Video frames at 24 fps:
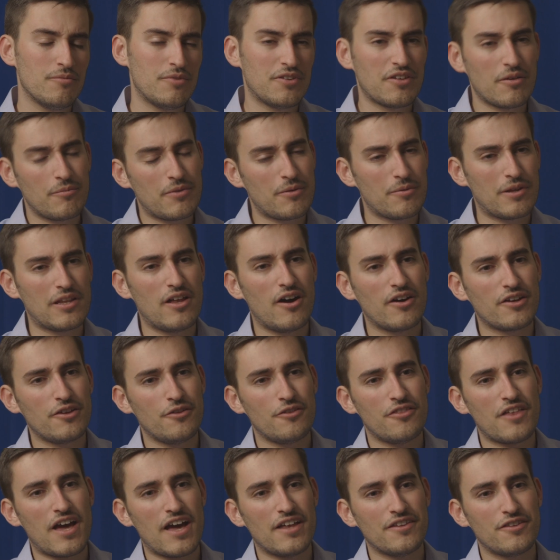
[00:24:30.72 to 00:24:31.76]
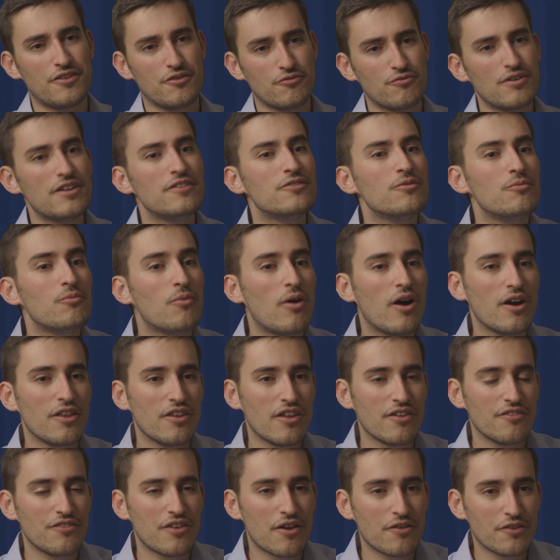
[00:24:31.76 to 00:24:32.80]
Some people argue that the reason why
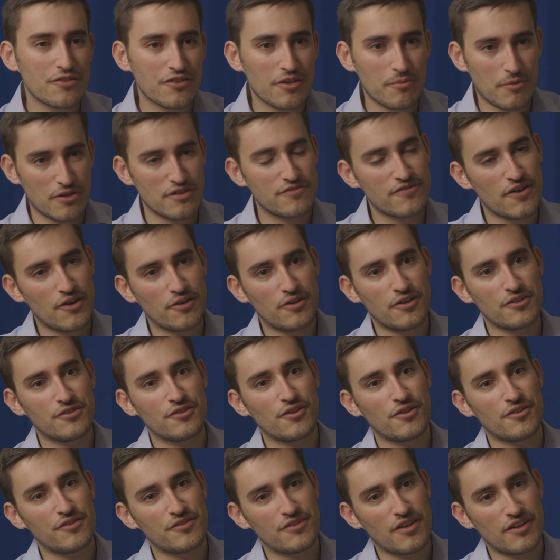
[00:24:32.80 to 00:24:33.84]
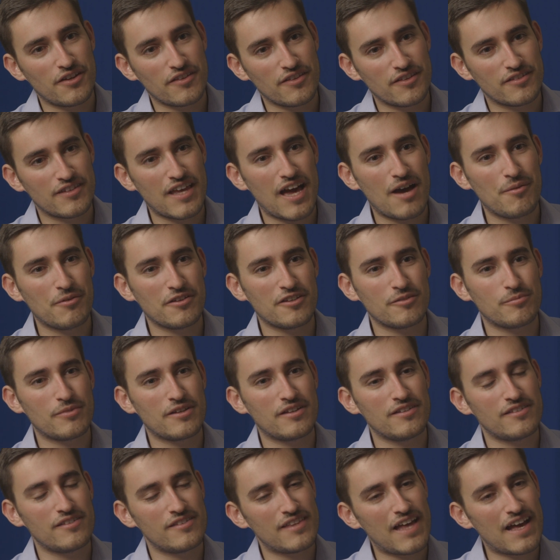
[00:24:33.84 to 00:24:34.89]
there is so much focus on studying the Talmud is
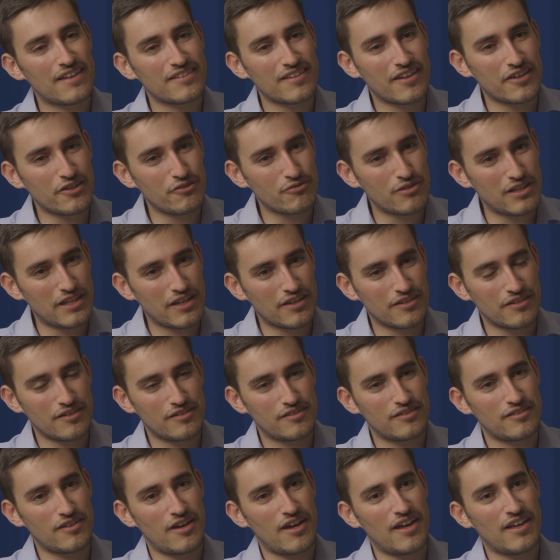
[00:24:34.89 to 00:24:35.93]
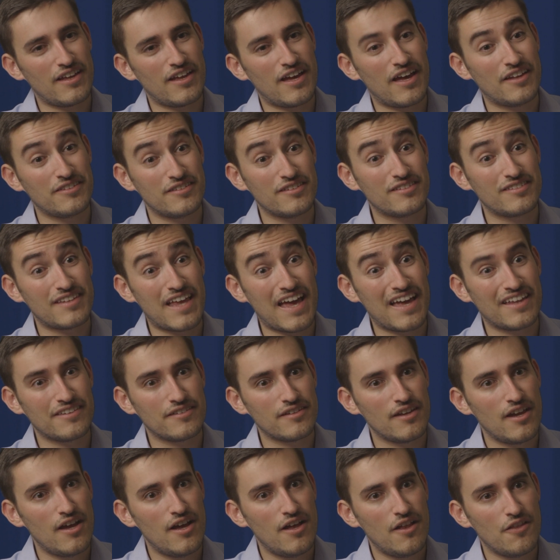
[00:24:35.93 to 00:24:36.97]
because that's how you really
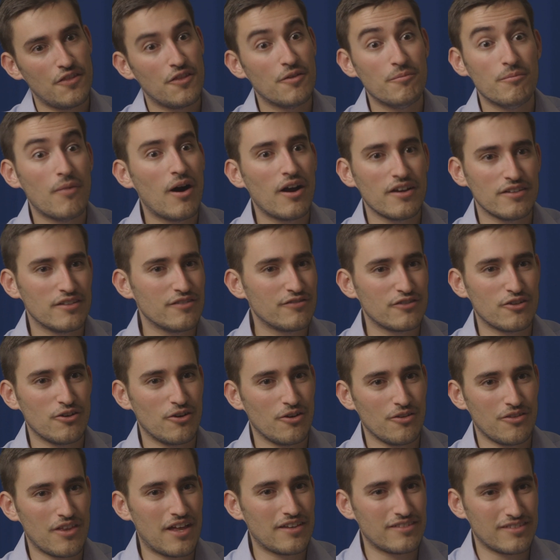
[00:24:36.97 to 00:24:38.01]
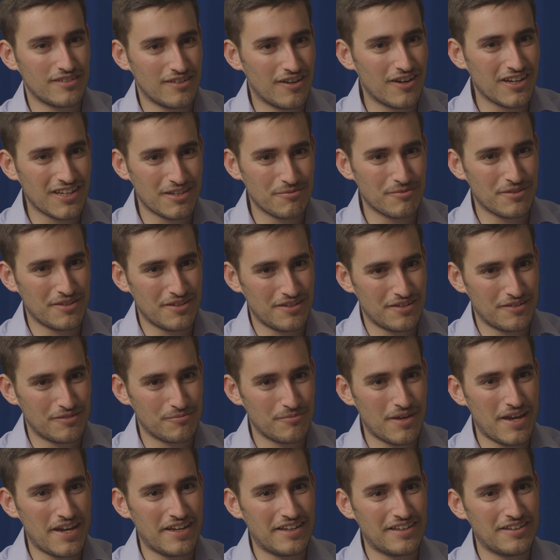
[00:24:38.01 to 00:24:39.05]
understand the mind of God. That's an argument that is
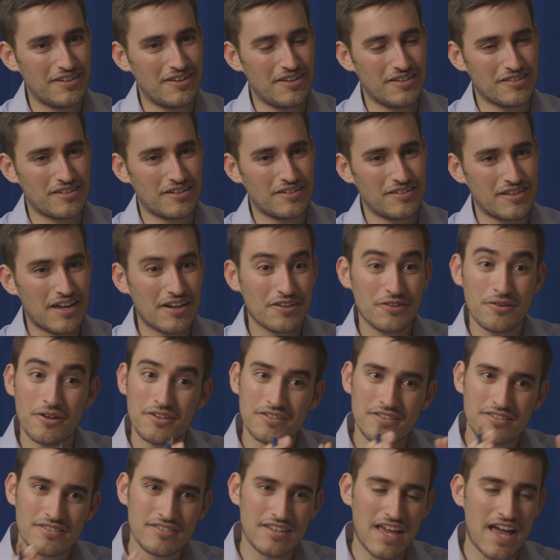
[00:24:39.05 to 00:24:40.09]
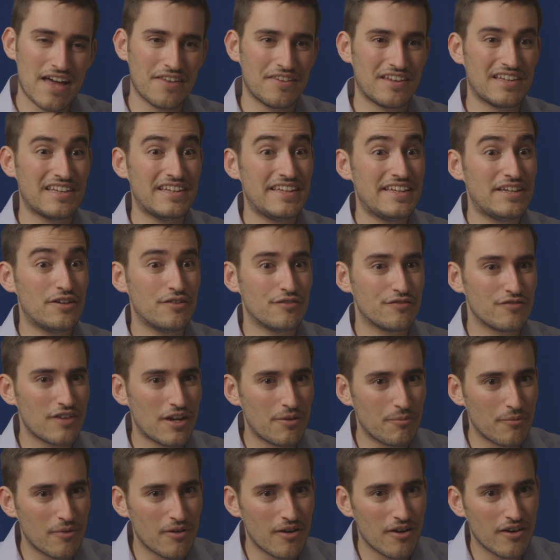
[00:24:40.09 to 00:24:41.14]
made a lot. How do you understand the legal
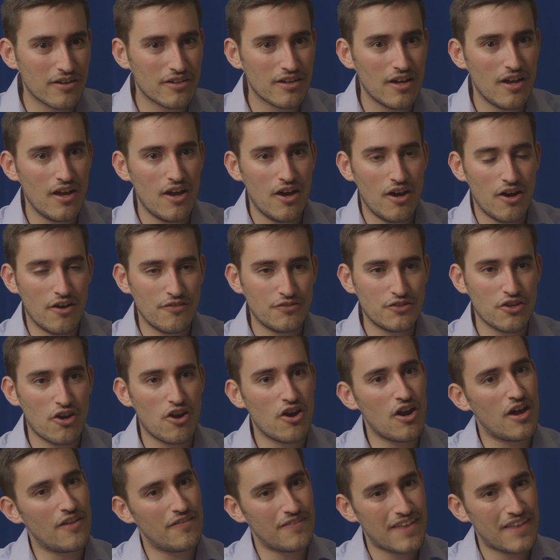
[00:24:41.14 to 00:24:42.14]
framework of Torah?